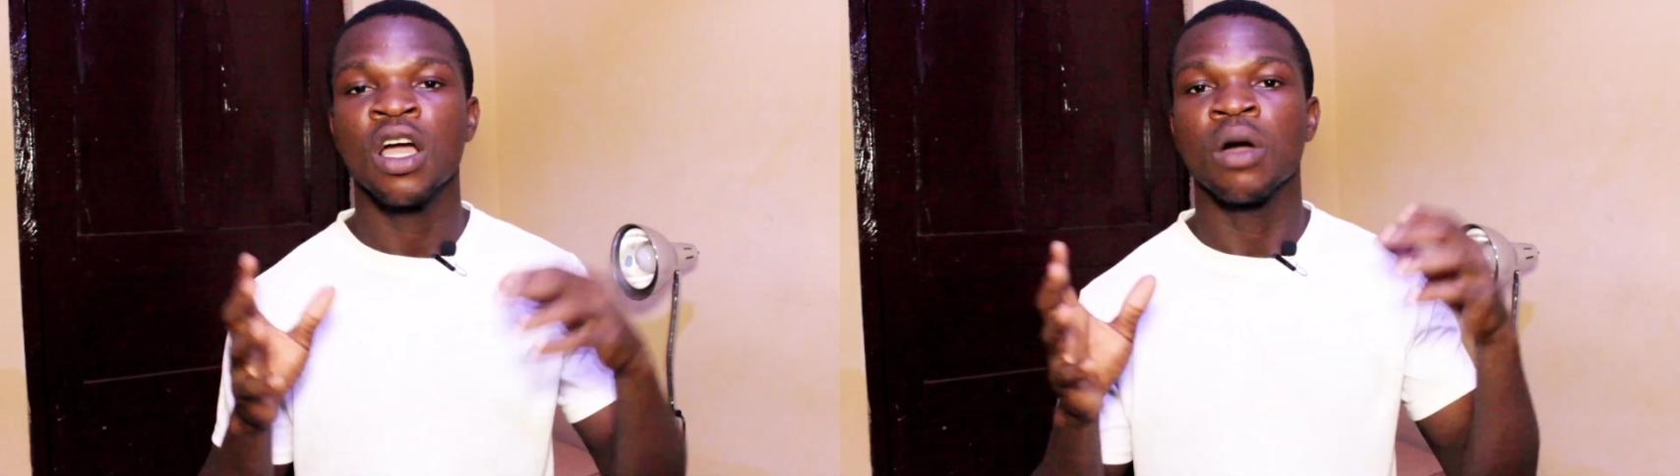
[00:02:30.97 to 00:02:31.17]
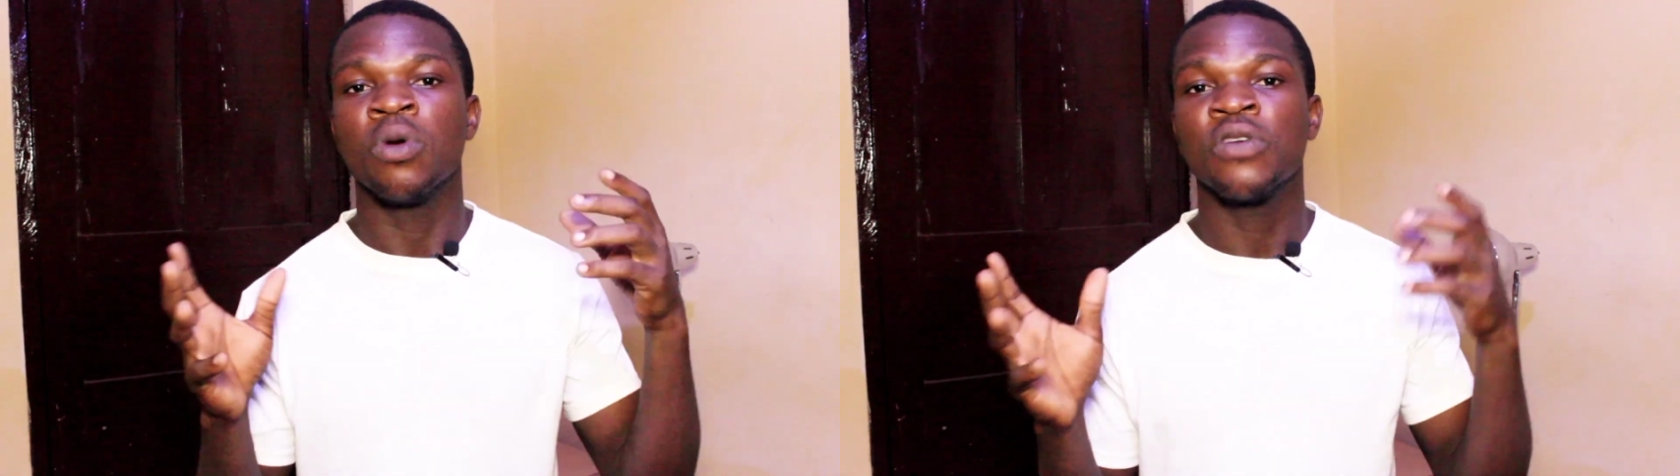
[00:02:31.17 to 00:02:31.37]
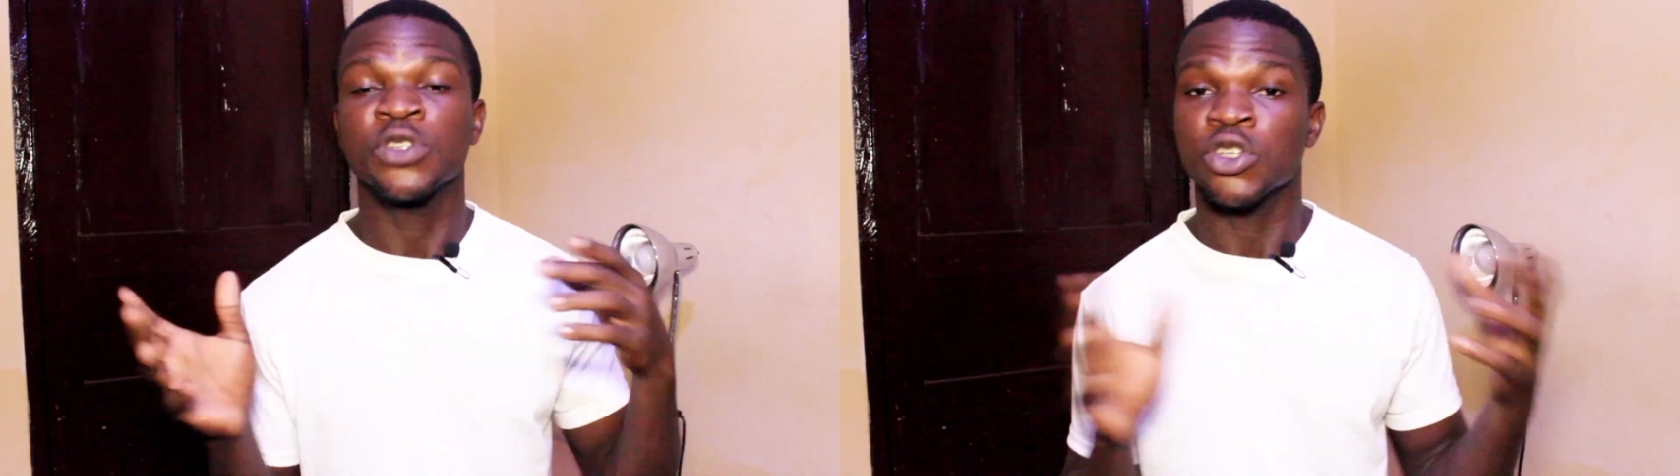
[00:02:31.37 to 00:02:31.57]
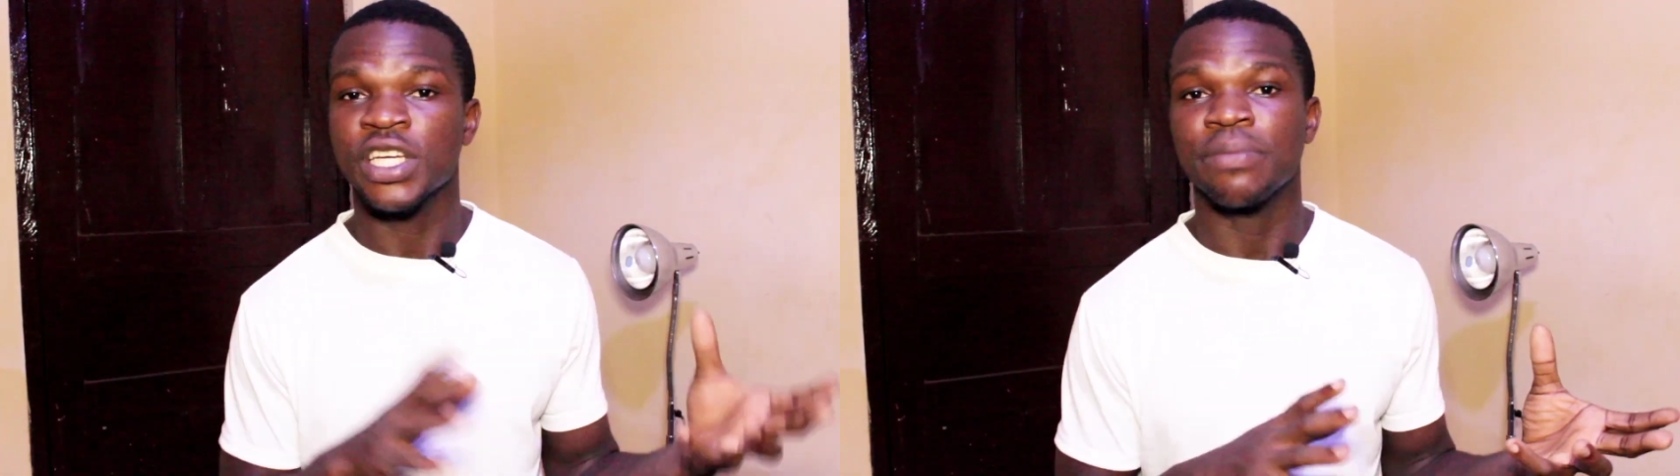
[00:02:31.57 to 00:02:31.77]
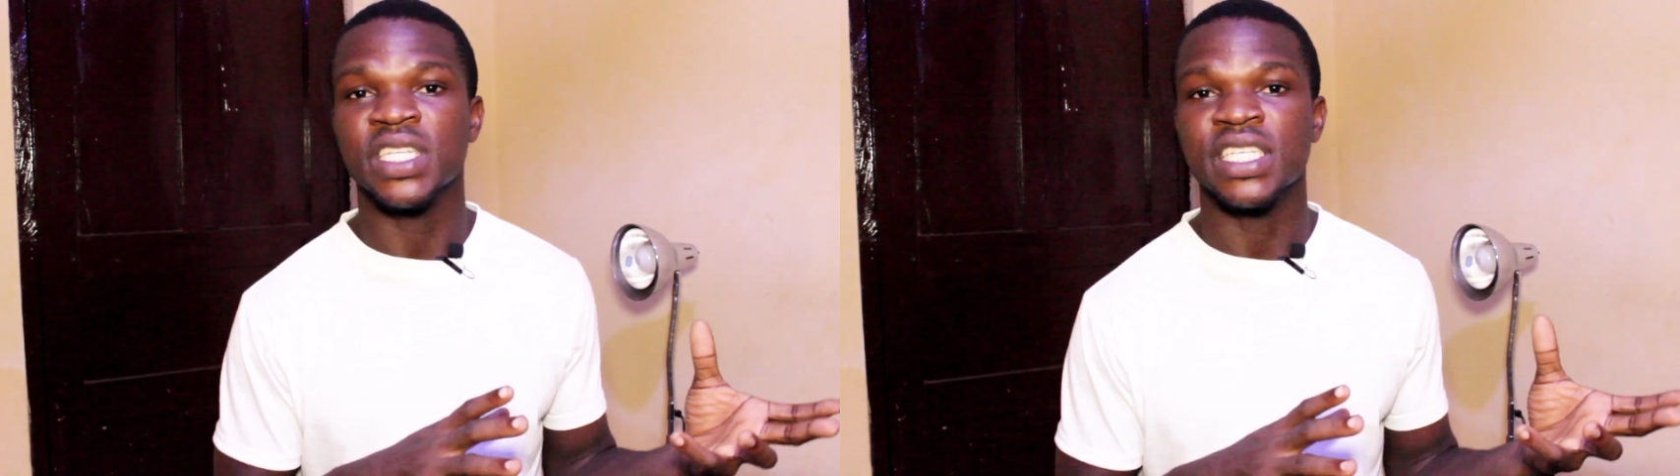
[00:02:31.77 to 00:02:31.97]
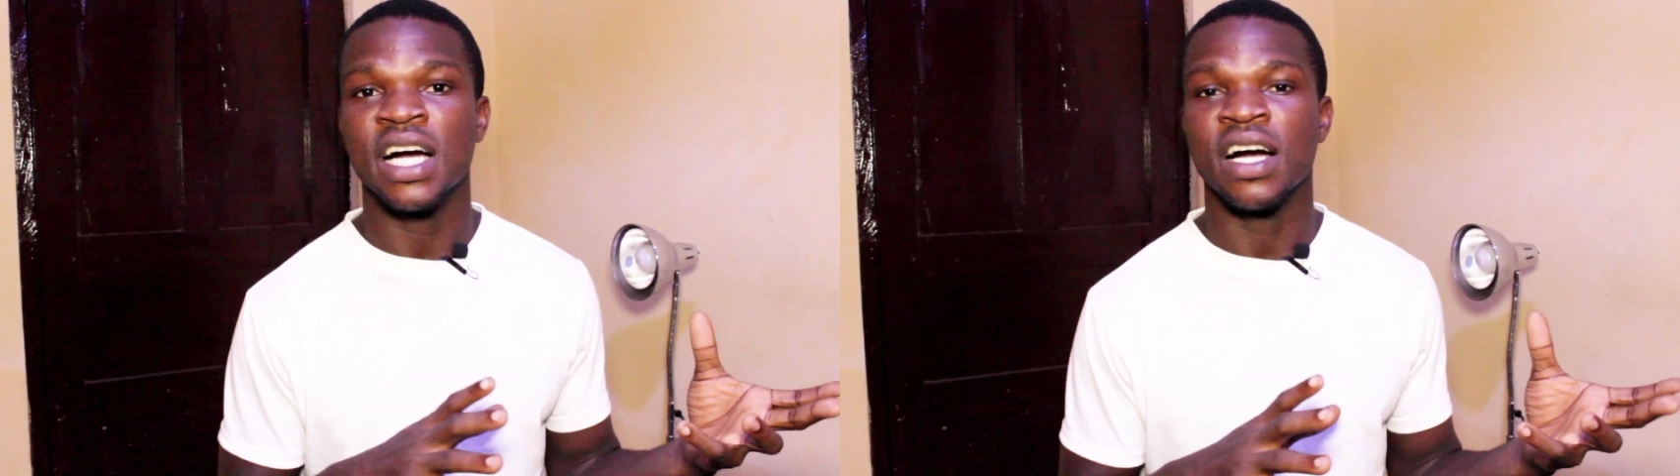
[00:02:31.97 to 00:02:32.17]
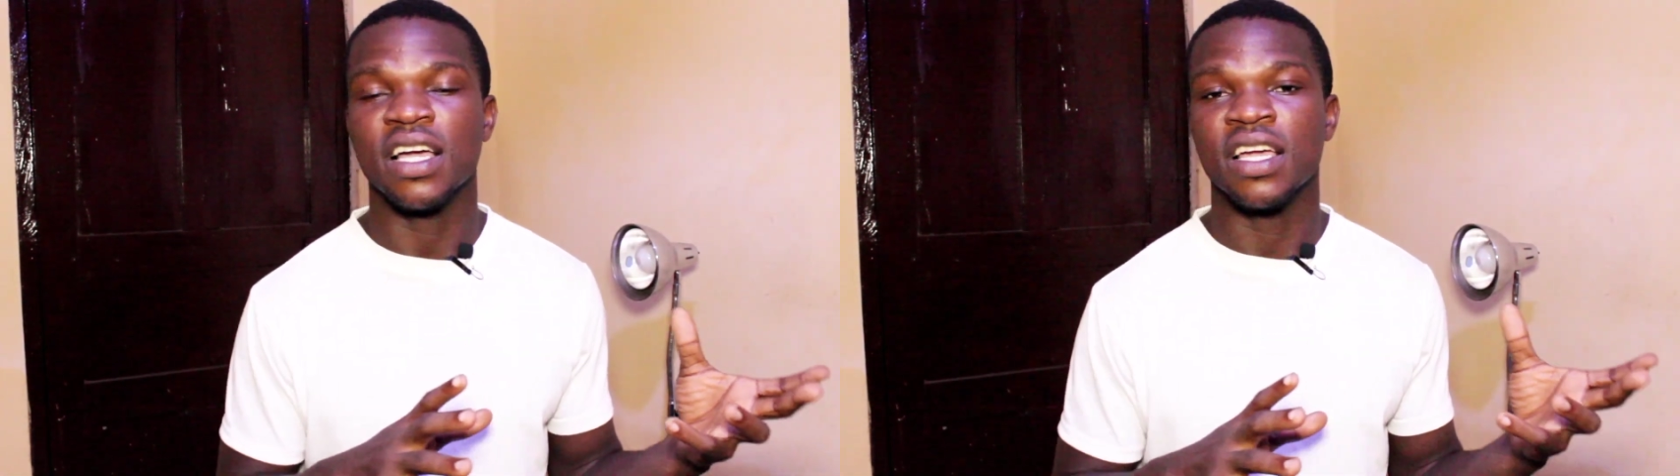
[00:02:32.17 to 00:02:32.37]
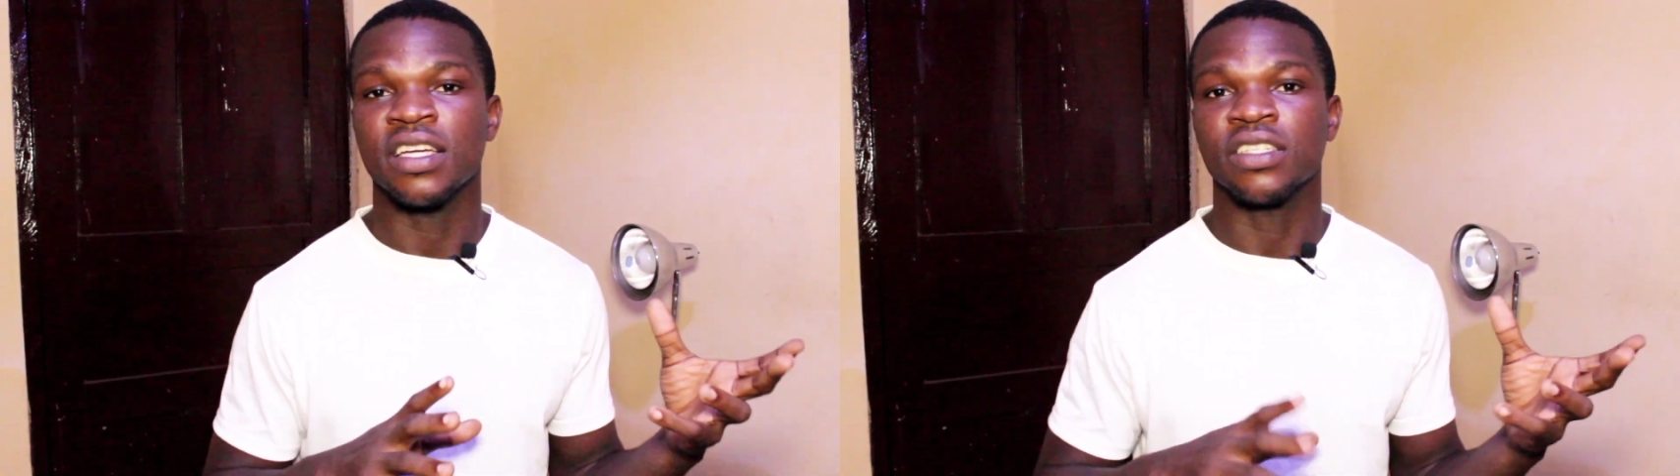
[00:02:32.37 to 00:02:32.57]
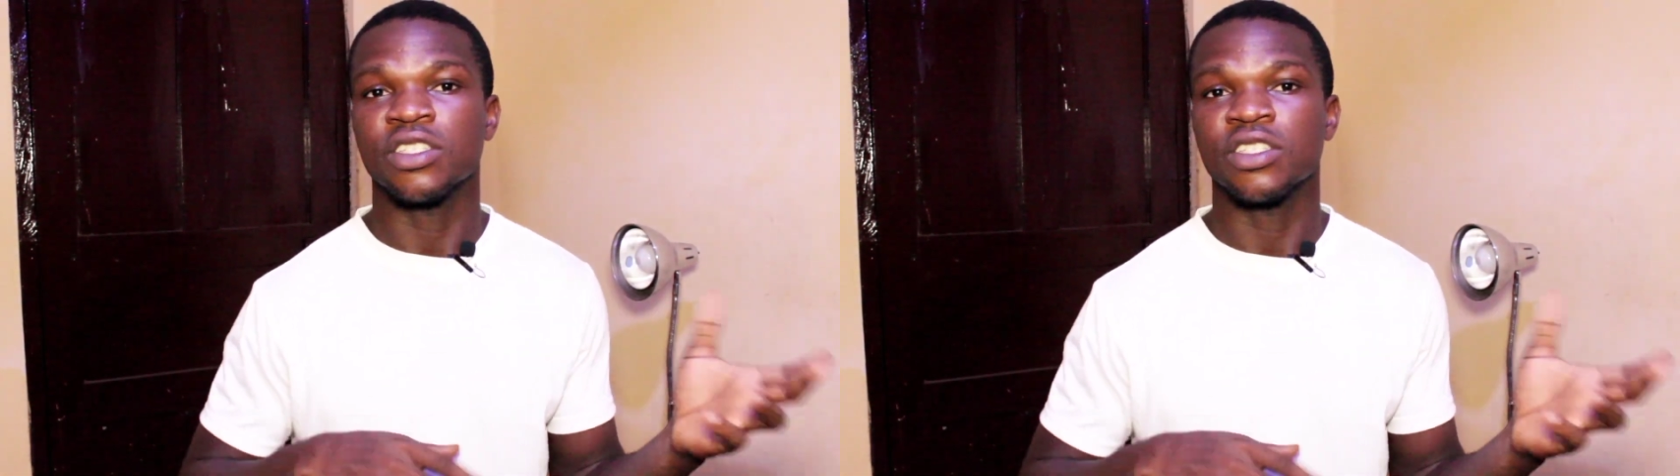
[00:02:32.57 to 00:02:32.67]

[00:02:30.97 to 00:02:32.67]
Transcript: both social media and